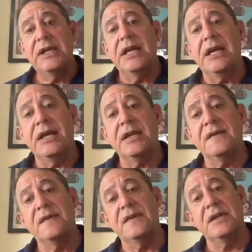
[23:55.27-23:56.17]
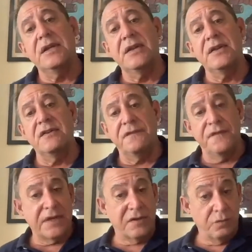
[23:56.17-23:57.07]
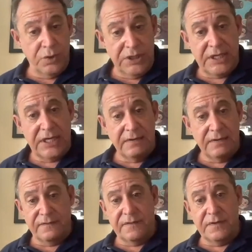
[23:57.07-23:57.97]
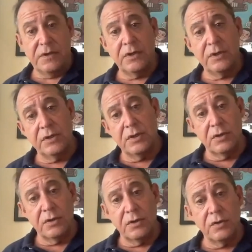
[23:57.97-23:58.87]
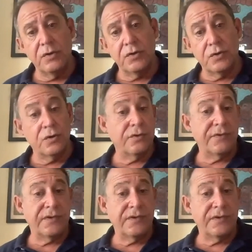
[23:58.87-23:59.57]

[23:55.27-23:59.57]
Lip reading: and the effect we have on turtles and